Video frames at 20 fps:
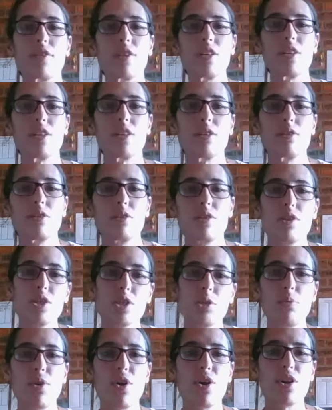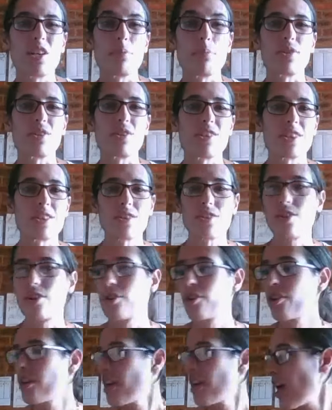the sparkly princess dough.